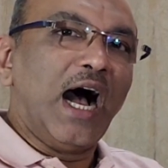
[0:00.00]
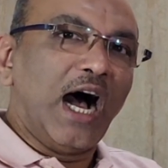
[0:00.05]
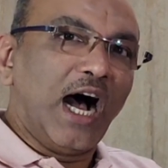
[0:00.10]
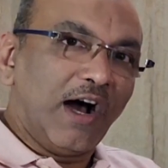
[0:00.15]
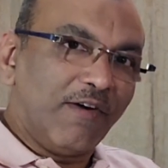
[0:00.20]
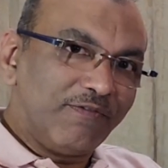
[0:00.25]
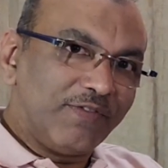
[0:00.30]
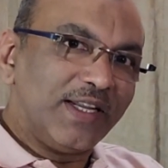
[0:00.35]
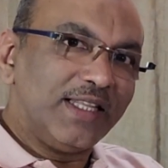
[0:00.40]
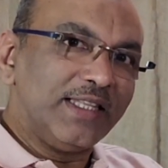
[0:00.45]

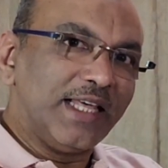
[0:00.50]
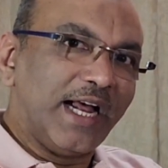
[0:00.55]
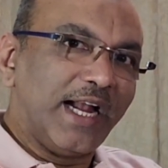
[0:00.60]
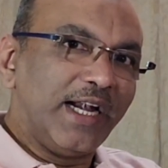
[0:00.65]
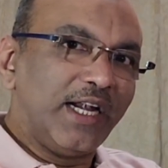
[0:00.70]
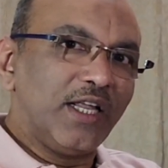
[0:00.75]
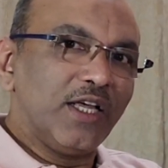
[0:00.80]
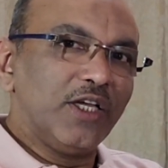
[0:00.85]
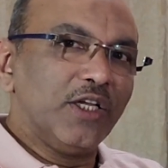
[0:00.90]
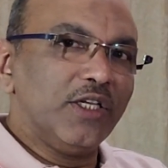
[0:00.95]
After
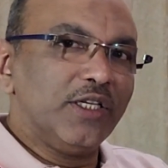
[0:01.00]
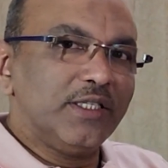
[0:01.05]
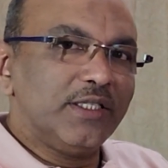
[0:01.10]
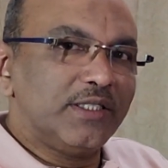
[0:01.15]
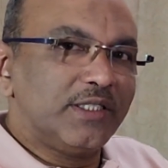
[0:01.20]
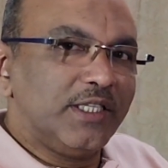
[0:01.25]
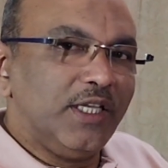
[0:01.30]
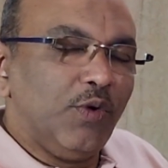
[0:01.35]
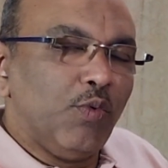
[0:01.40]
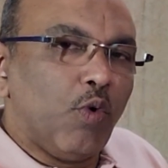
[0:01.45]
that,
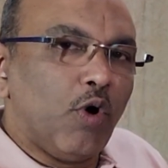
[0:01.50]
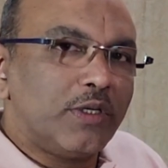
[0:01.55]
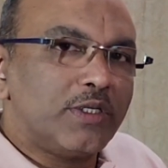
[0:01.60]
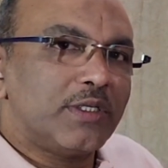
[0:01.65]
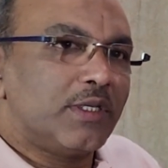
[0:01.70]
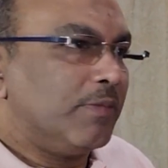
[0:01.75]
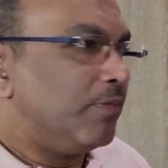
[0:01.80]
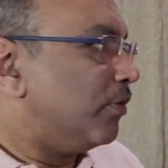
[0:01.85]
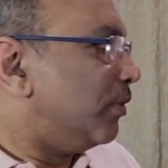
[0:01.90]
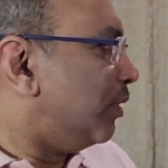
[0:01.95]
see
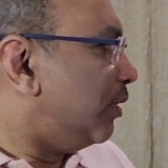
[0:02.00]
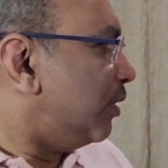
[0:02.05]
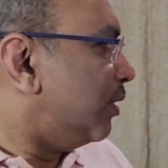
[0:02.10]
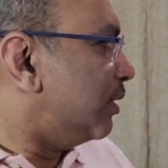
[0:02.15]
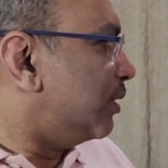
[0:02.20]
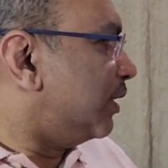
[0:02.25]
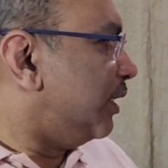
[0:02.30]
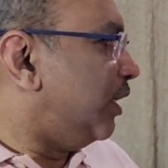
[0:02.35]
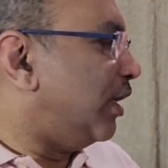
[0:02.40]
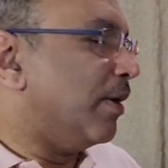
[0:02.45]
what
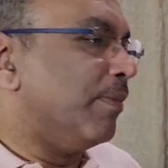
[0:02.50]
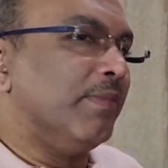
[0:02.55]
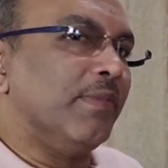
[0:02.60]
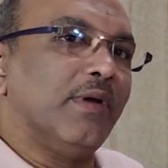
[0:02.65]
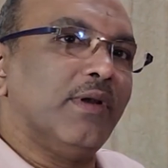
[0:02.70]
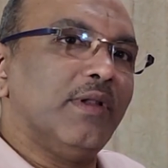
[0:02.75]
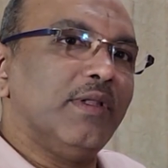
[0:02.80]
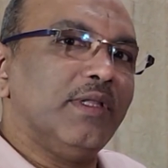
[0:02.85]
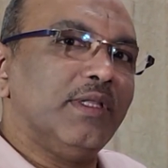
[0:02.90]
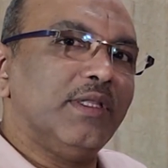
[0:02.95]
he
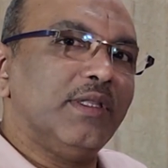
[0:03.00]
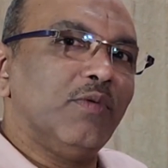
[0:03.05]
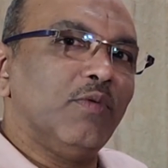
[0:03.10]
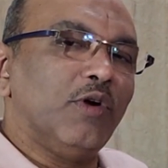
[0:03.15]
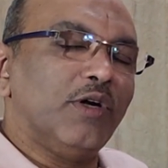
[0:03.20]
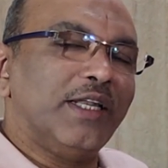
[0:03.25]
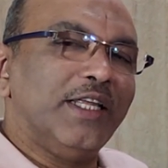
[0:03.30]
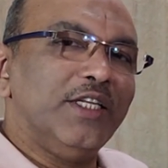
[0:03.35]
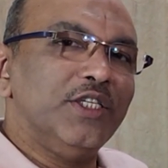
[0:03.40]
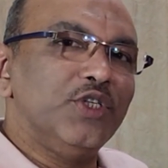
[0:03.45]

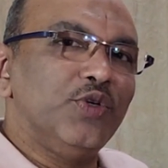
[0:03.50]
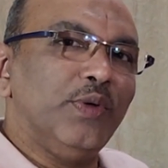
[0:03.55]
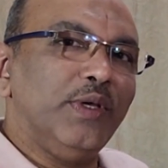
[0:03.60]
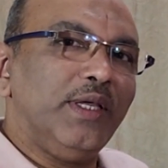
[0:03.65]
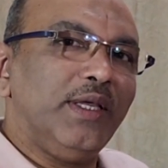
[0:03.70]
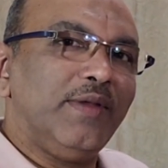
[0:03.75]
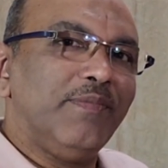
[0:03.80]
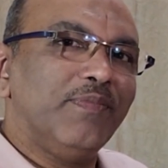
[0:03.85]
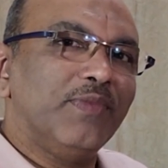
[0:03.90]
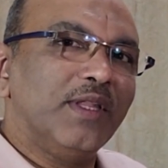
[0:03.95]
is
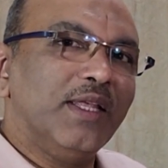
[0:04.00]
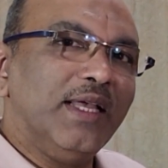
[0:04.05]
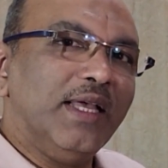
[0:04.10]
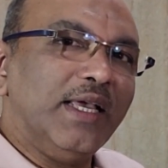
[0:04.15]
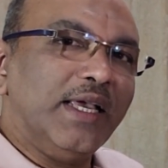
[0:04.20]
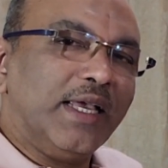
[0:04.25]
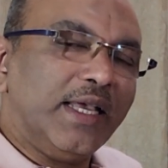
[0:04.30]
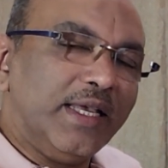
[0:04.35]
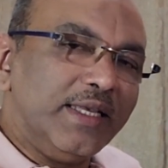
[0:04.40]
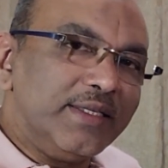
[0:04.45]
doing.
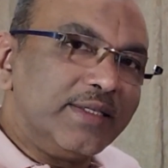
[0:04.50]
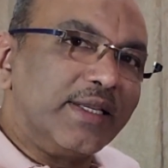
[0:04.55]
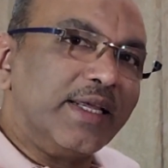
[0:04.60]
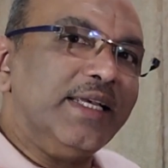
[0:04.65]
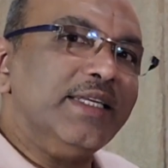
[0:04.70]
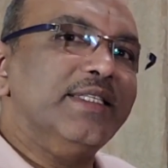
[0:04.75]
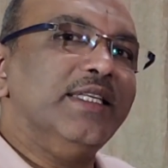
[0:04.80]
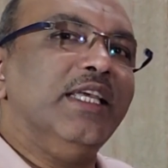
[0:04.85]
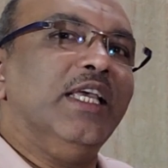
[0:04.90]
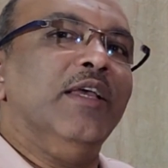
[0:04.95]
He is
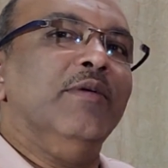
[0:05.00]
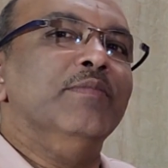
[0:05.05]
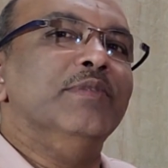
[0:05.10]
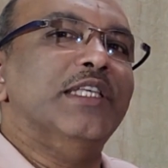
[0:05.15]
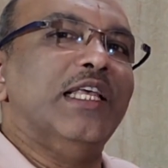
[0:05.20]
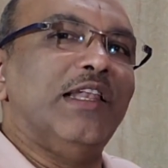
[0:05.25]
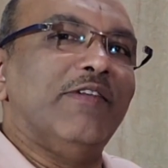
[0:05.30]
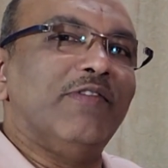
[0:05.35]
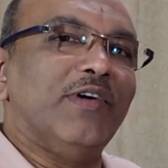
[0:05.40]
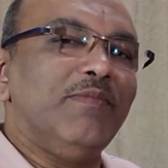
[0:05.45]
raising
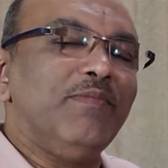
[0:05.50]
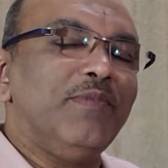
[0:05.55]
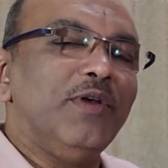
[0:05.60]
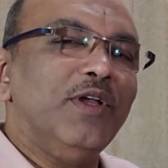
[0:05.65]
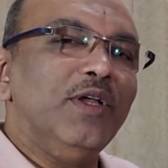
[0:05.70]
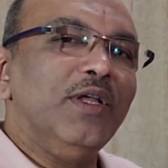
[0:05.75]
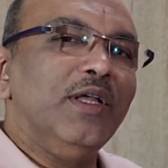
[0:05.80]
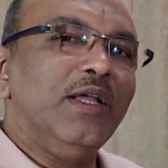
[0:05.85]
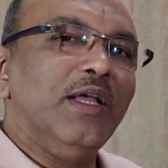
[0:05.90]
himself up.